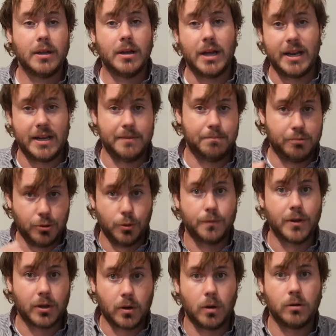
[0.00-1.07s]
And he proved
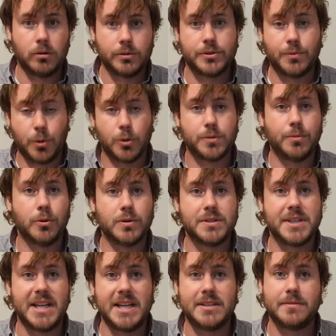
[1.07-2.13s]
that cholera was a waterborne
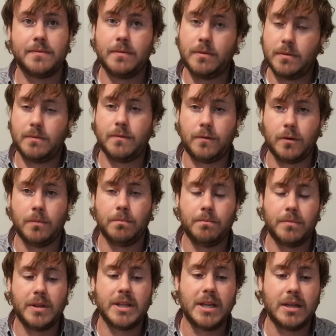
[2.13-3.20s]
disease
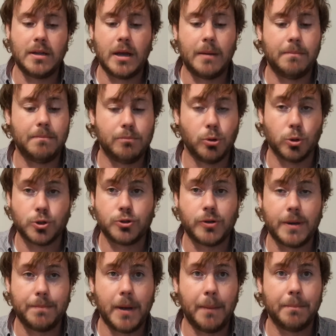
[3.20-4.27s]
from the Broad
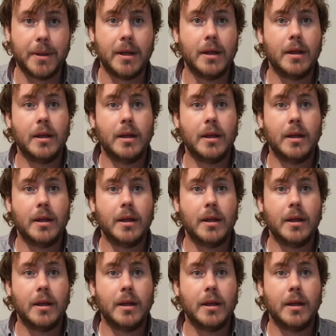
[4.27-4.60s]
Street pump.